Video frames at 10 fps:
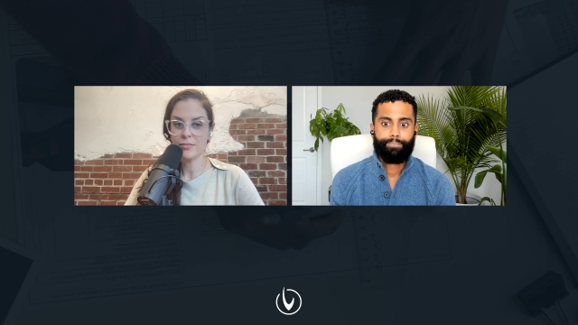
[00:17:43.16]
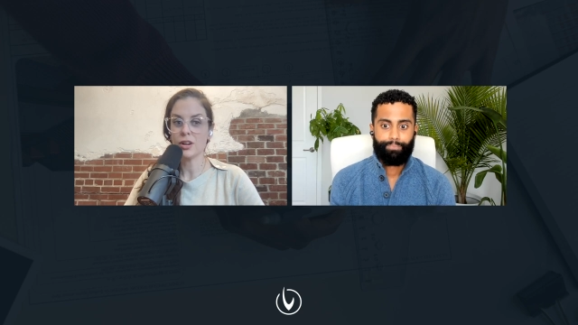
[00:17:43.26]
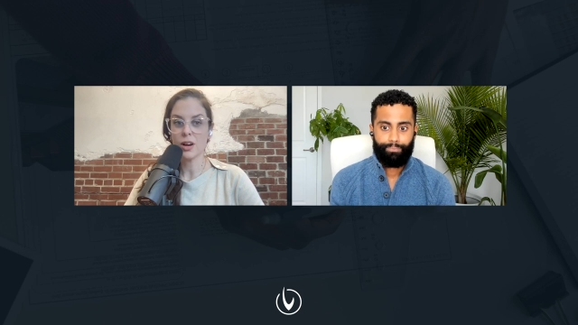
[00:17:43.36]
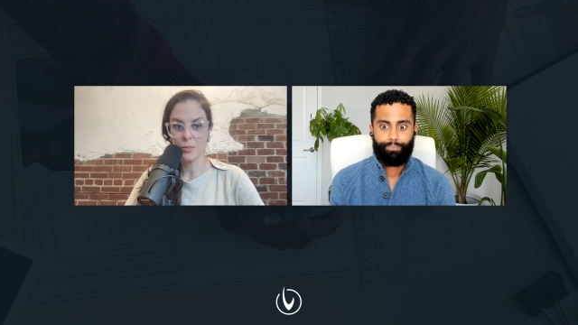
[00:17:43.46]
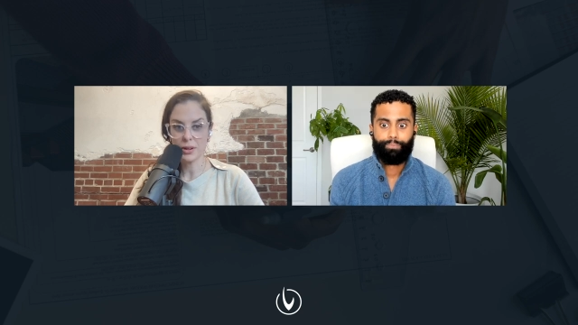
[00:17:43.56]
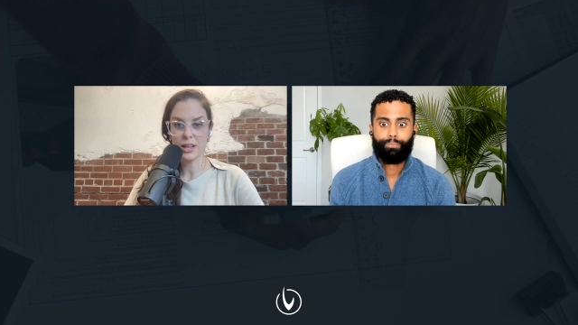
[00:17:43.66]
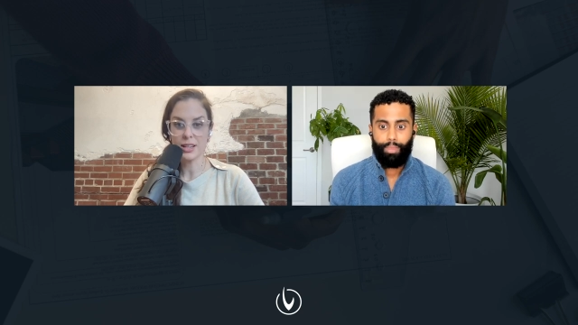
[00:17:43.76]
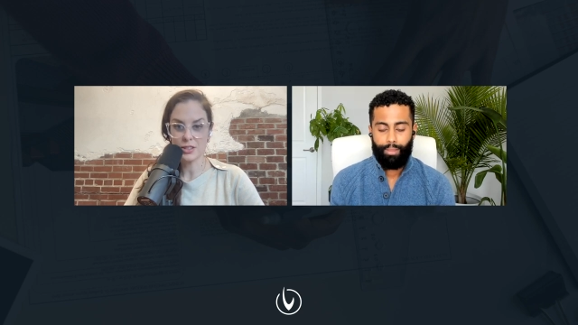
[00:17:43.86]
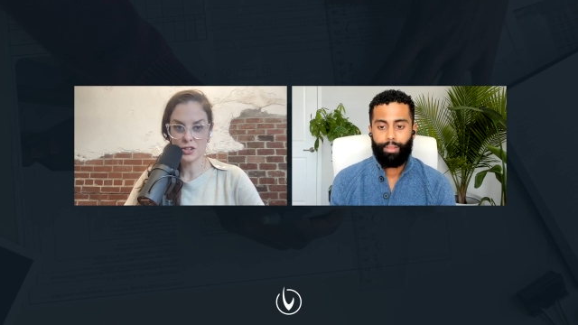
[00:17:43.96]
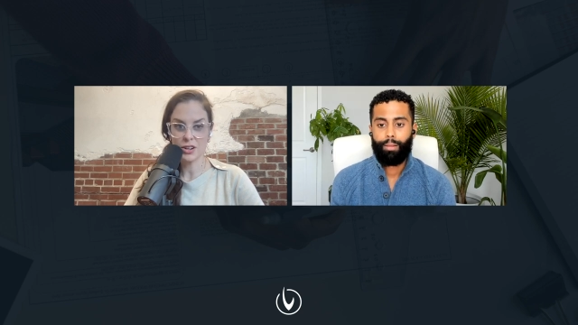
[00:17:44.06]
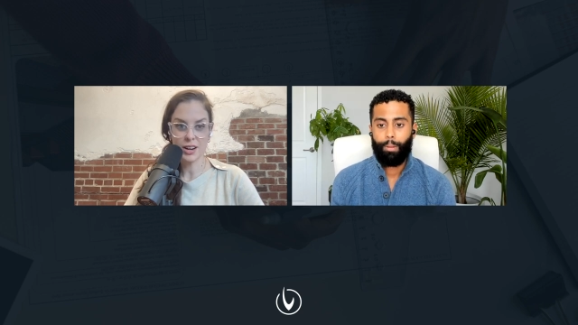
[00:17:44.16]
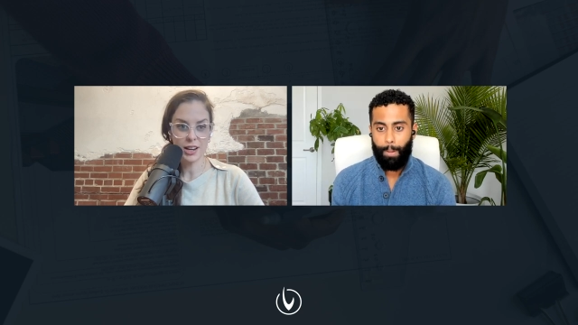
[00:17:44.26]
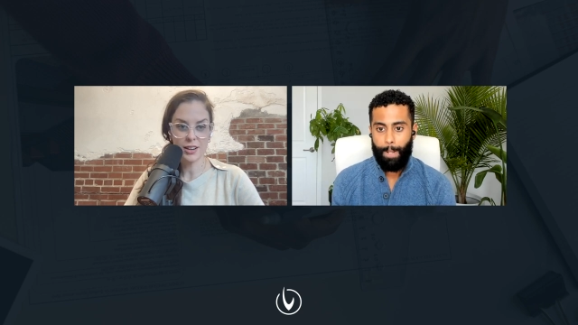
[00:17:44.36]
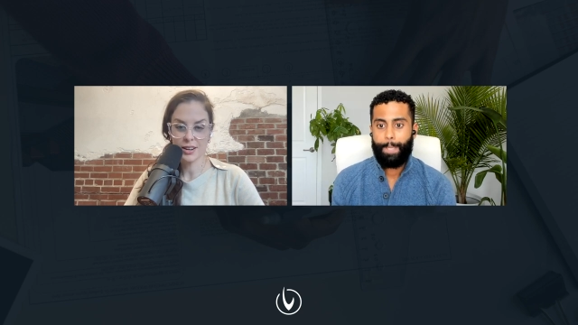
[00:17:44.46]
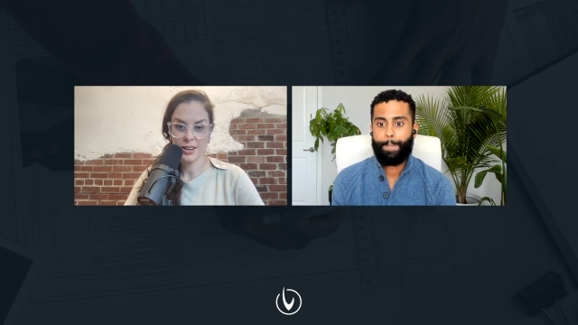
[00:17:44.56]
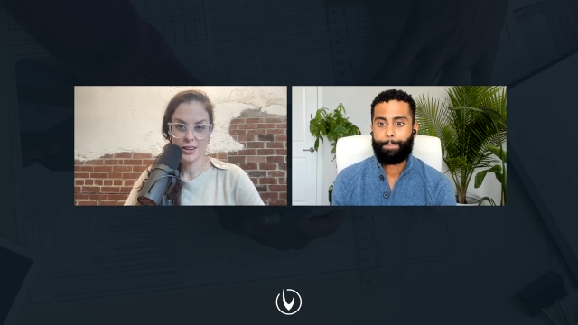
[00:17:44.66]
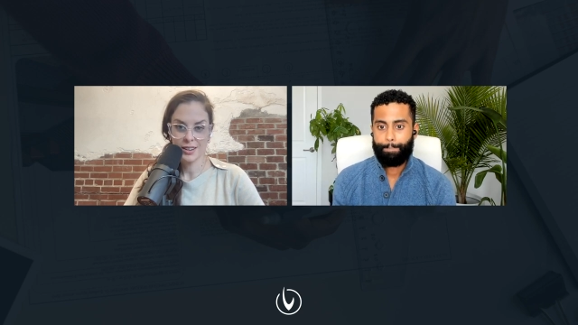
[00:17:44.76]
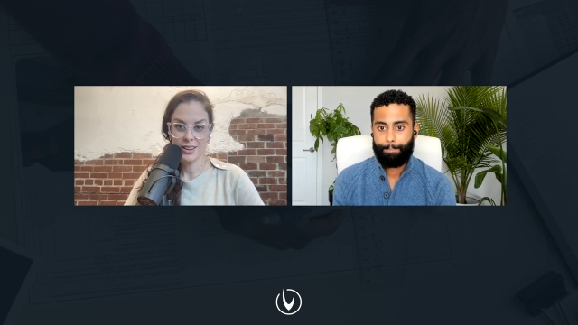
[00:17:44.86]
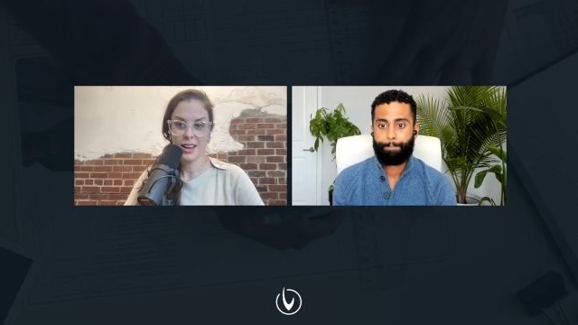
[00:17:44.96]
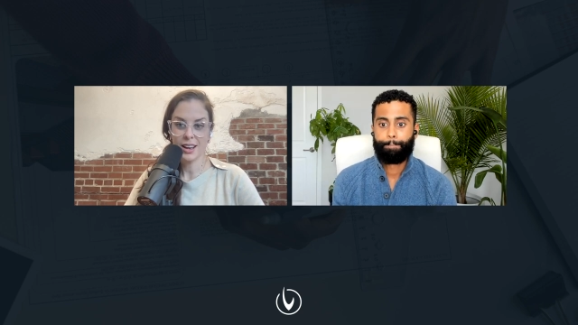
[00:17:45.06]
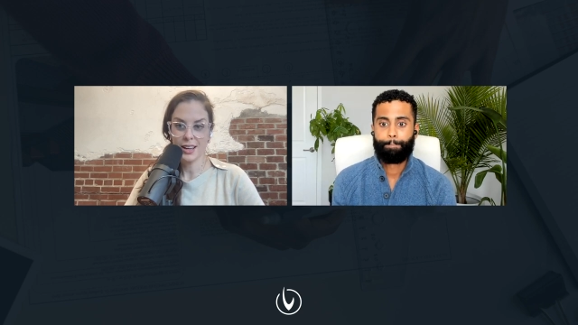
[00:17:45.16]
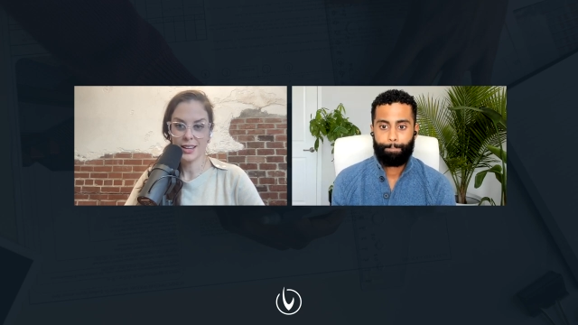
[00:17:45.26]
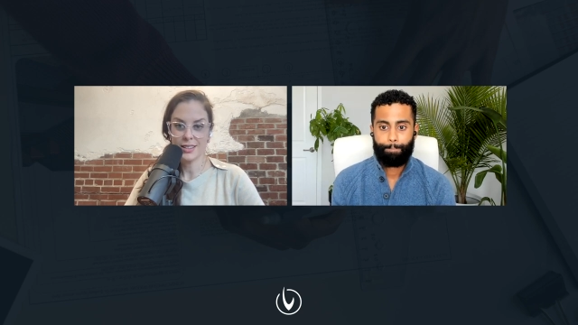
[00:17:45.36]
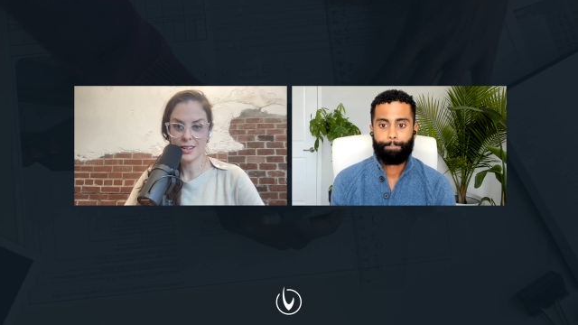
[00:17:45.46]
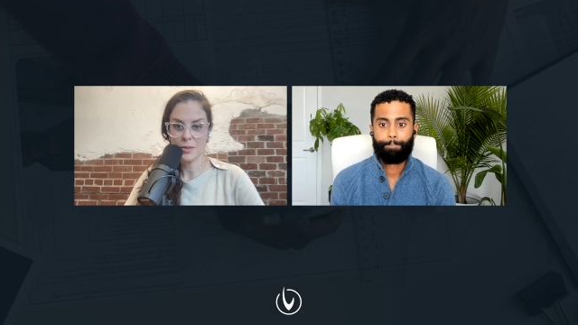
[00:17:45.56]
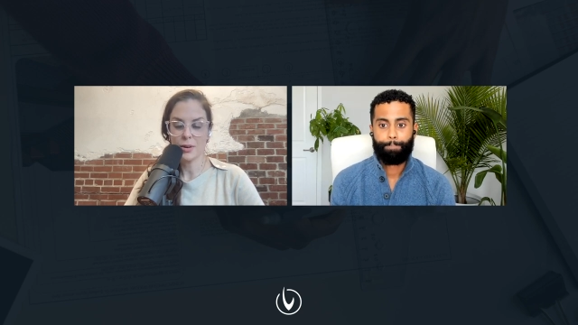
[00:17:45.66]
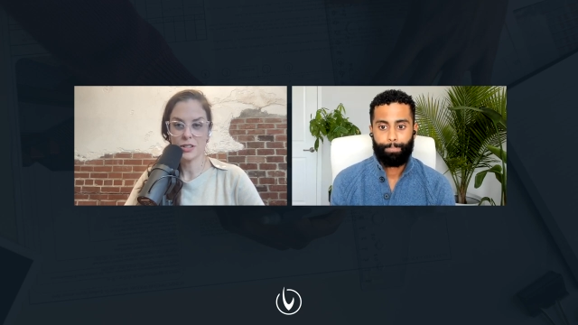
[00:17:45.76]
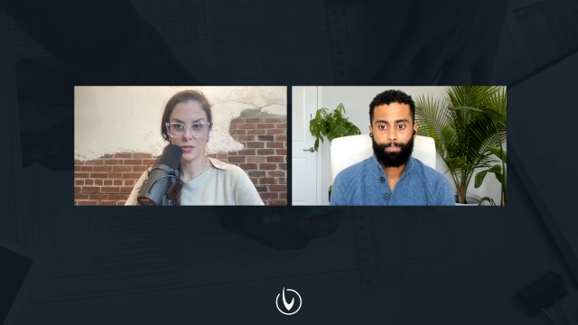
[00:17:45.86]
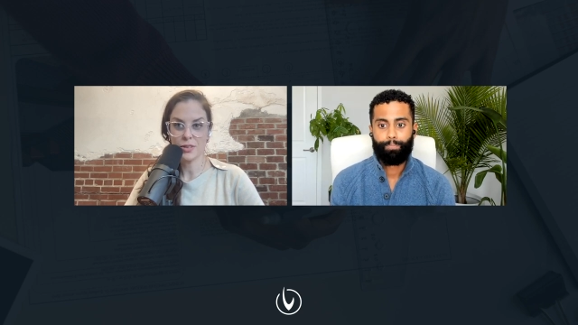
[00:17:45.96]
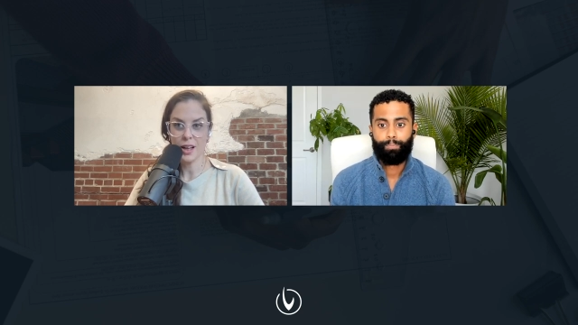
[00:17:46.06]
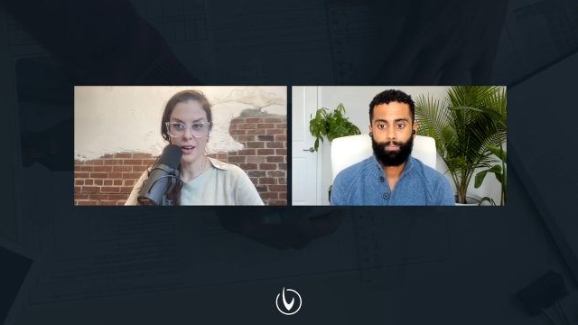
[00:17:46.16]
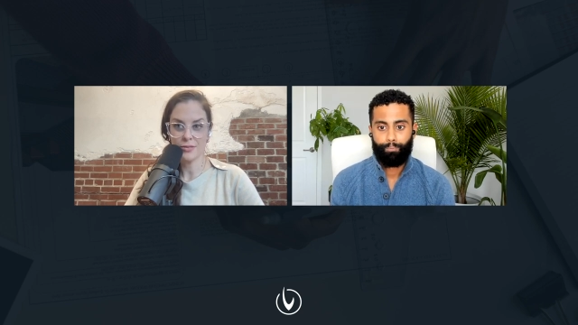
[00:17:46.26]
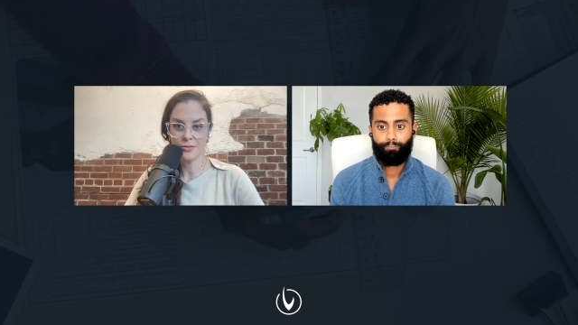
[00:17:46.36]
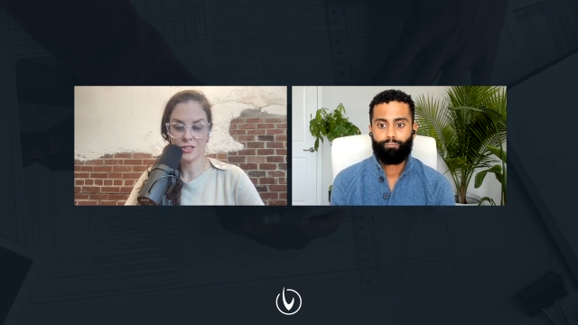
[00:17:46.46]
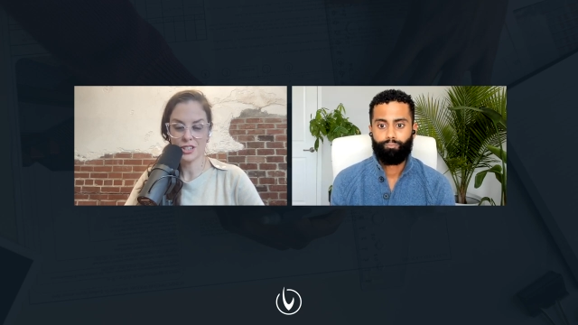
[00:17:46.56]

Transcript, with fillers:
Speaker 1: your company history and a bunch of fluff,